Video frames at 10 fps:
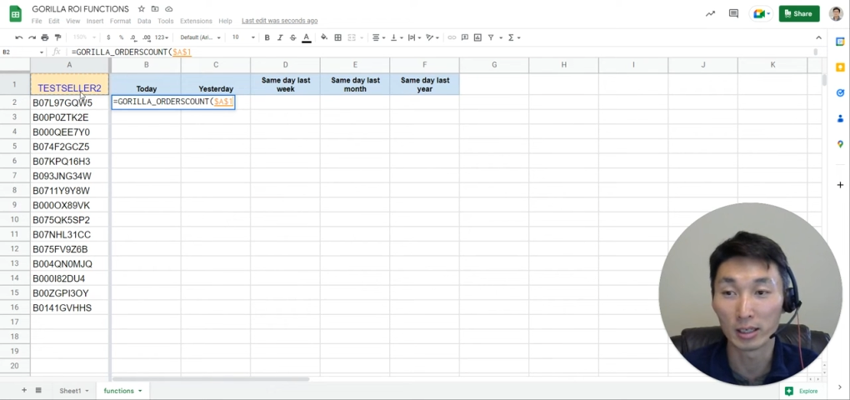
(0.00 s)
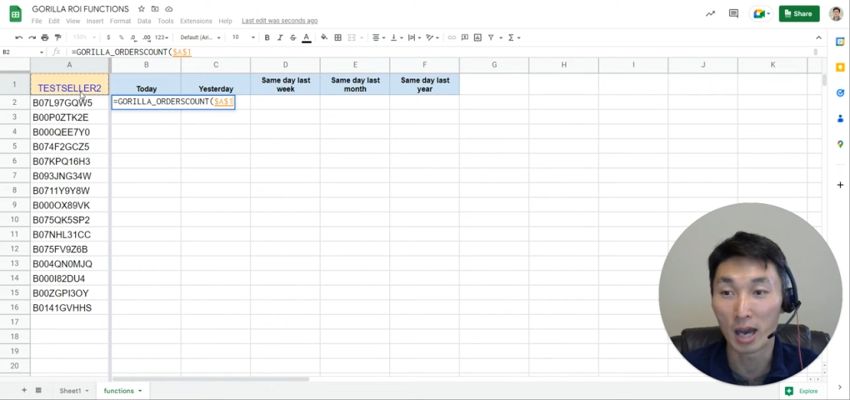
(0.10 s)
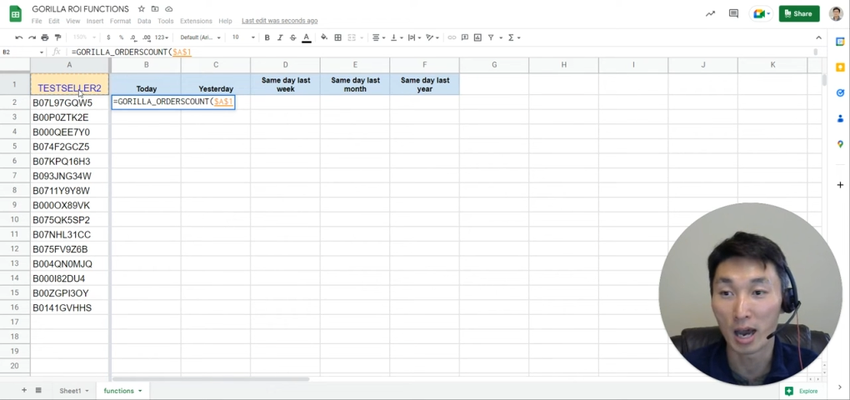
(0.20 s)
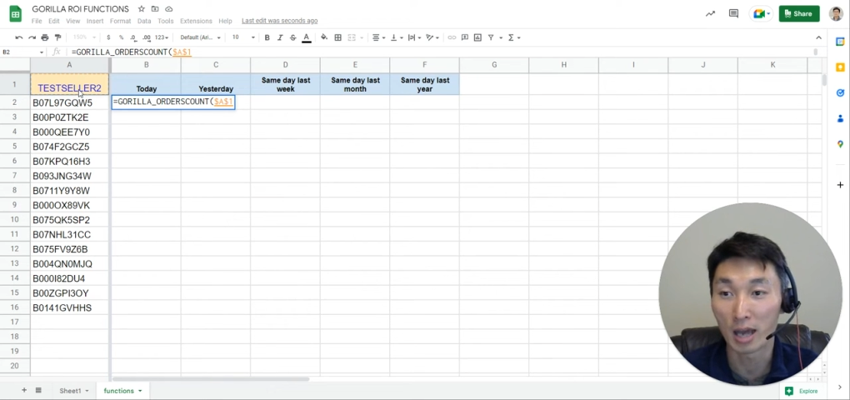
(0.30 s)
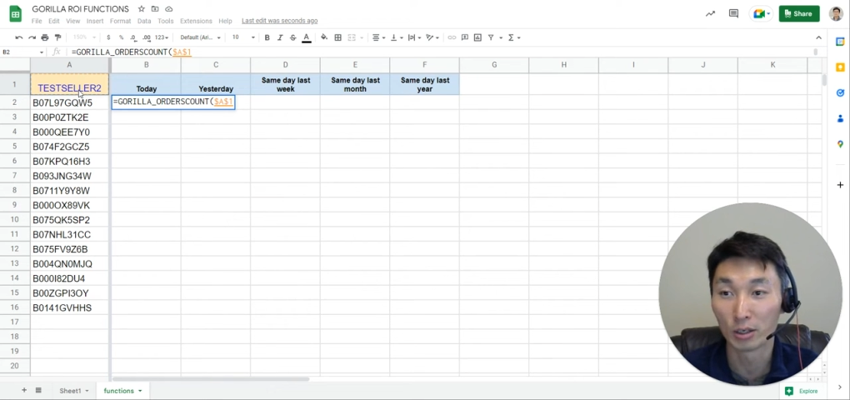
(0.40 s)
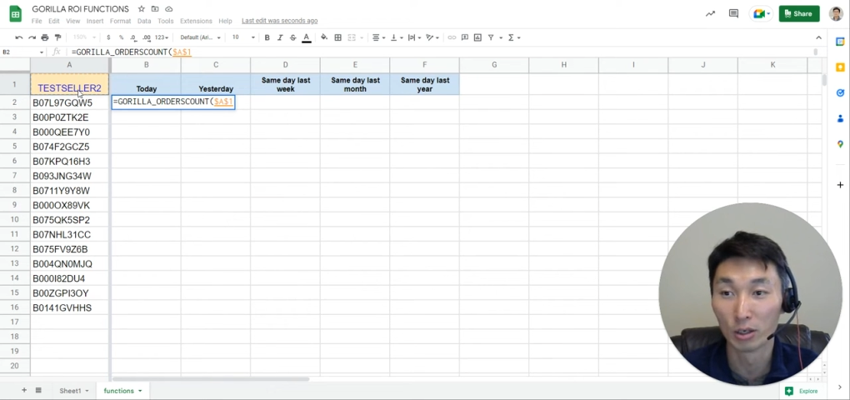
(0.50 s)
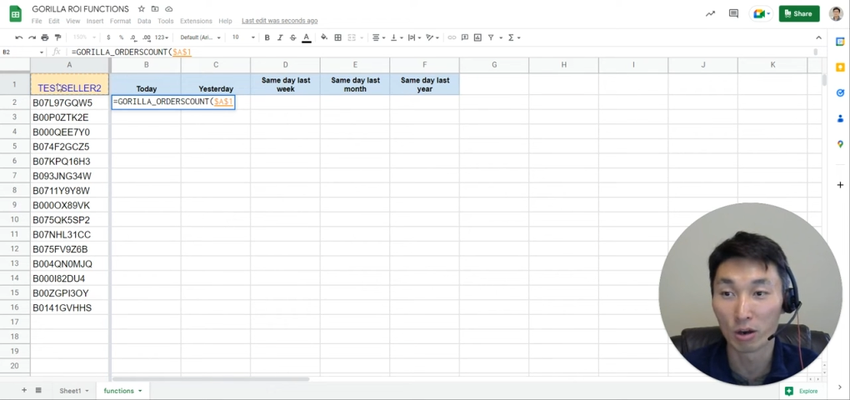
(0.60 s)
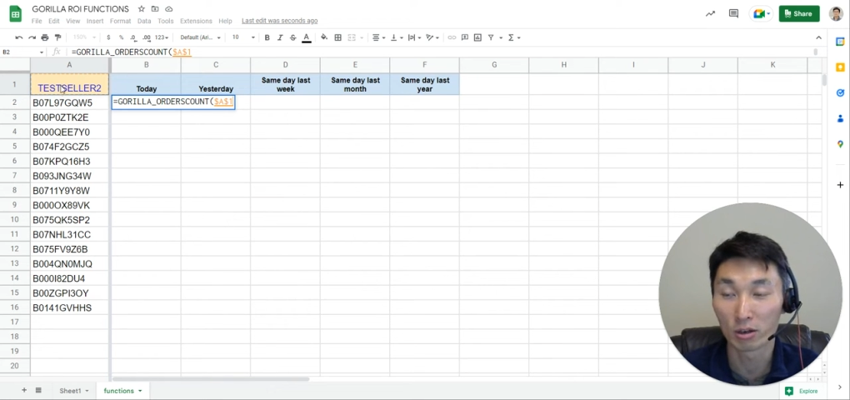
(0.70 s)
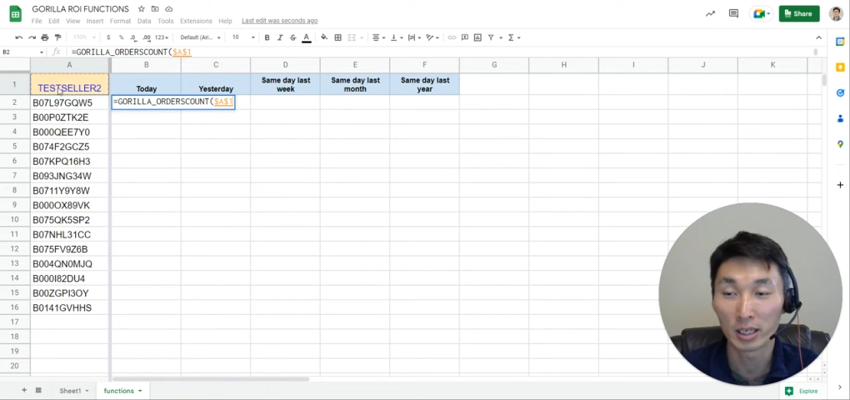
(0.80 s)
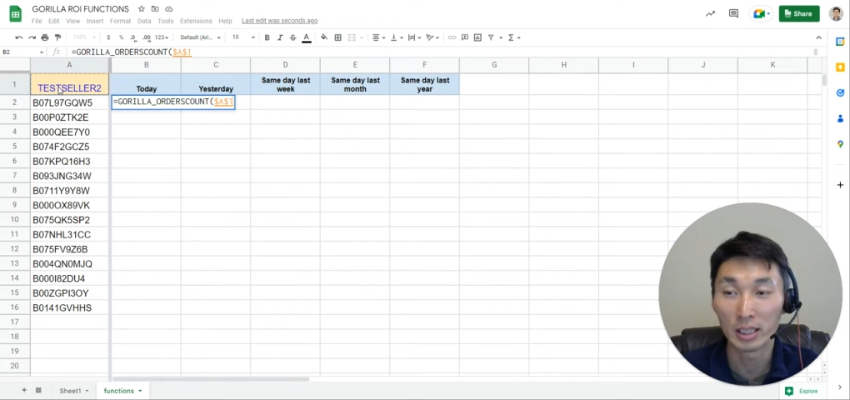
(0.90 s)
hard
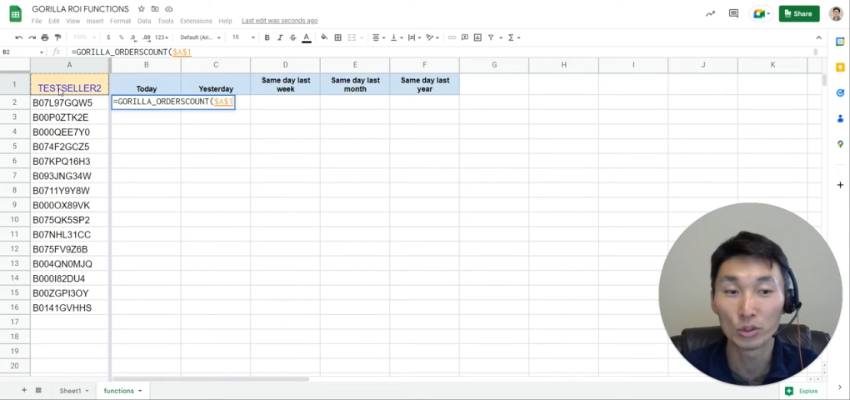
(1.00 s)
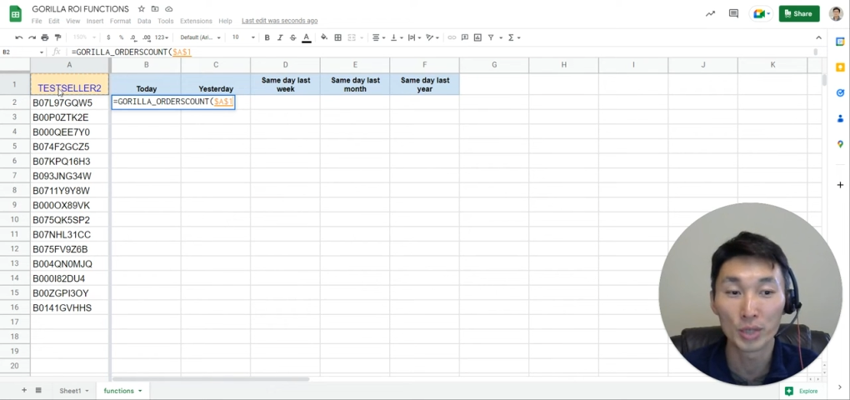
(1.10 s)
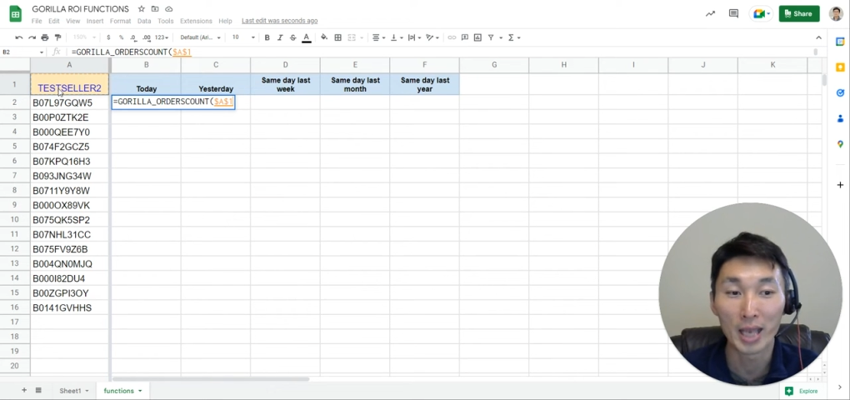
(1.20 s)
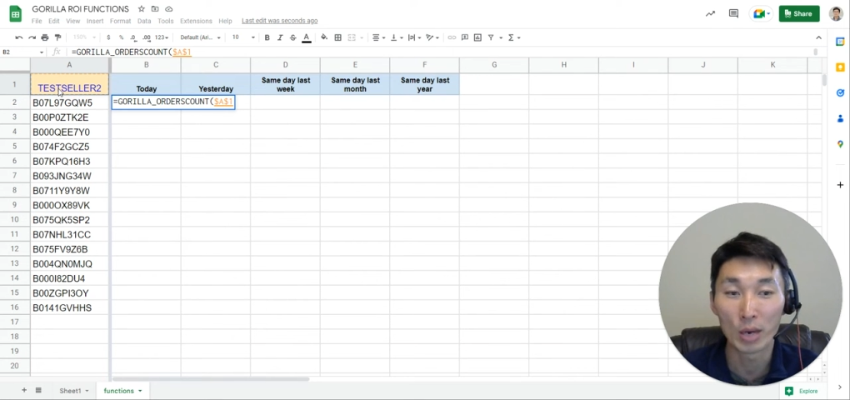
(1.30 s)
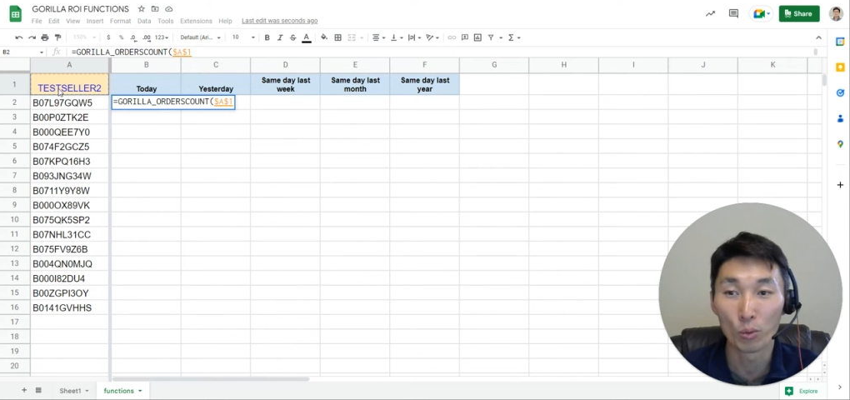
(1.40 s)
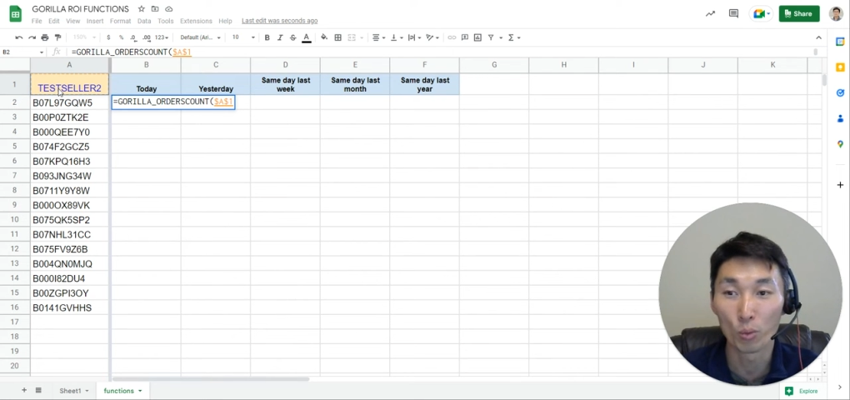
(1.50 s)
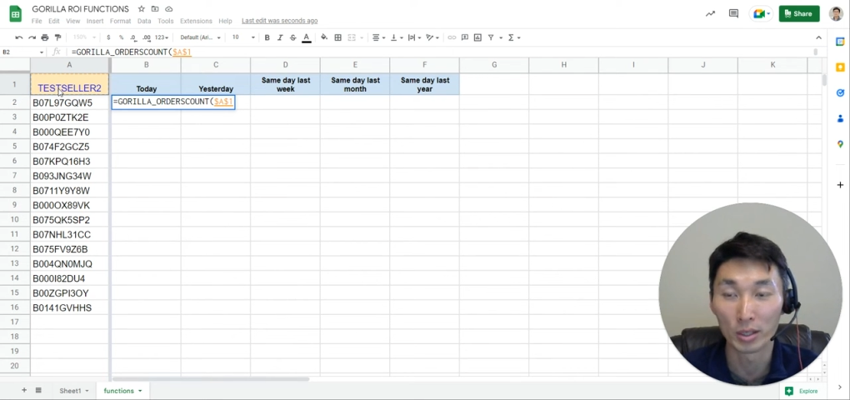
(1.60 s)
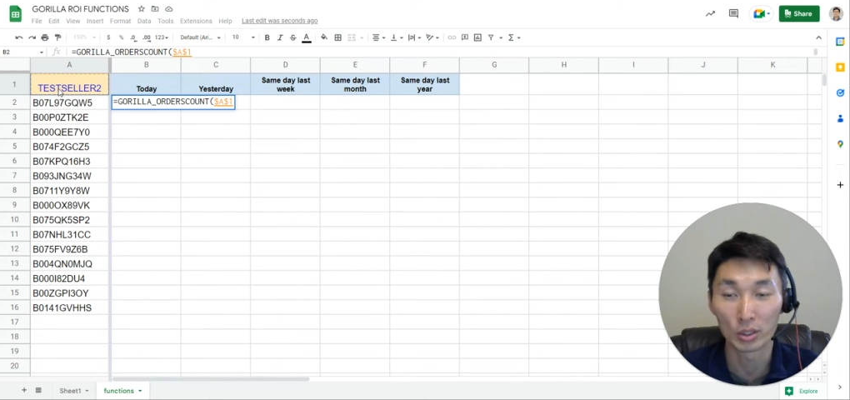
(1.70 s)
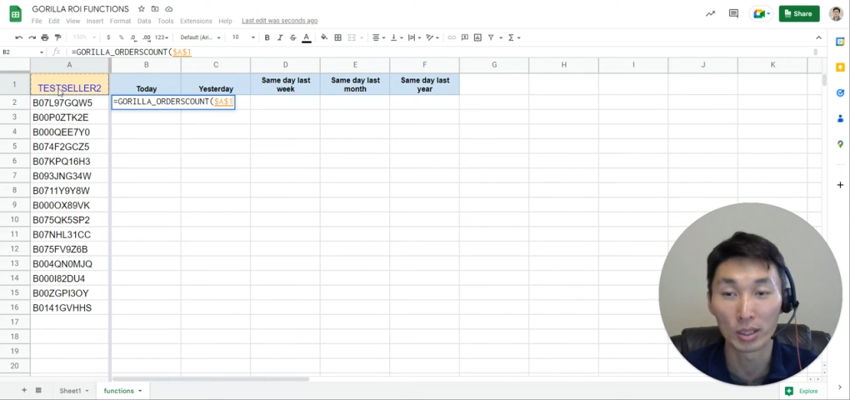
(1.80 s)
lock into A1,